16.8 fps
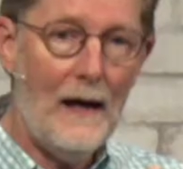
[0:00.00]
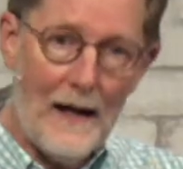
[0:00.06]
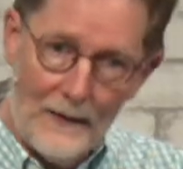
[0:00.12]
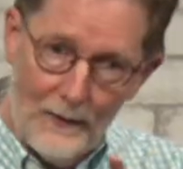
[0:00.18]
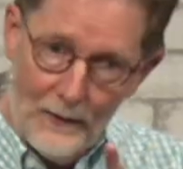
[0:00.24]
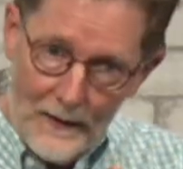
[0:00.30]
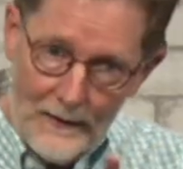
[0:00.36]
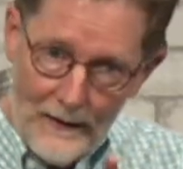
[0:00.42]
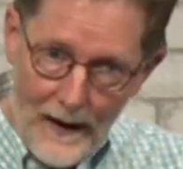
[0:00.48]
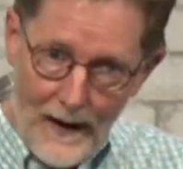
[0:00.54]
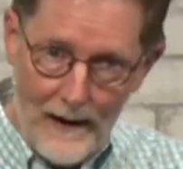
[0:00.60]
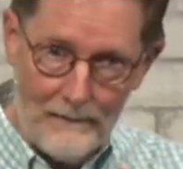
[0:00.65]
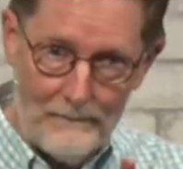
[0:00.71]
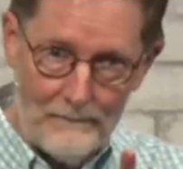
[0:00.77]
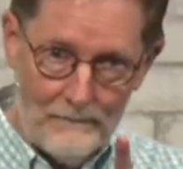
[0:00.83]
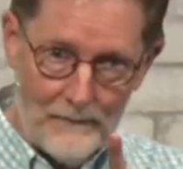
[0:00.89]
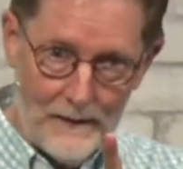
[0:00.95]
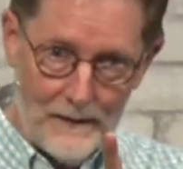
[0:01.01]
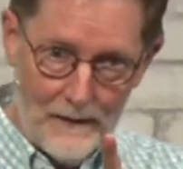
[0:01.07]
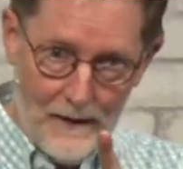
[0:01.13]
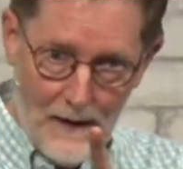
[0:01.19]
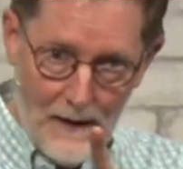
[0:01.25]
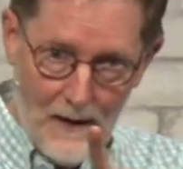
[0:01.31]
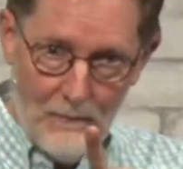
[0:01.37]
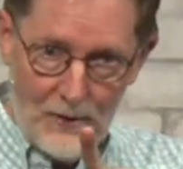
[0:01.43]
only that,
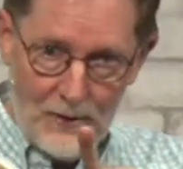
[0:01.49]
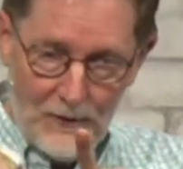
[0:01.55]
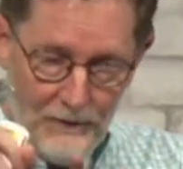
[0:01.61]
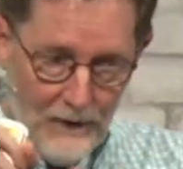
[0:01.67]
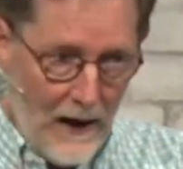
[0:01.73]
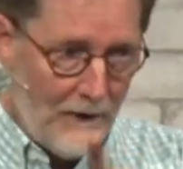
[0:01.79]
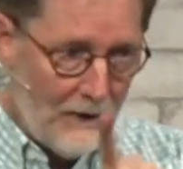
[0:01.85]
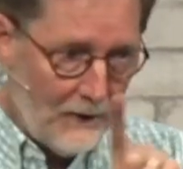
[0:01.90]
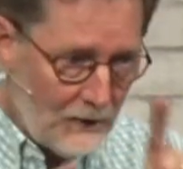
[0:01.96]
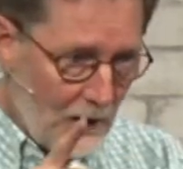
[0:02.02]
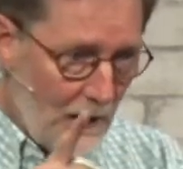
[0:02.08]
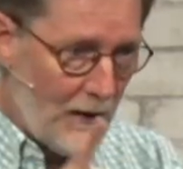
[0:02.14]
but the Father, Son,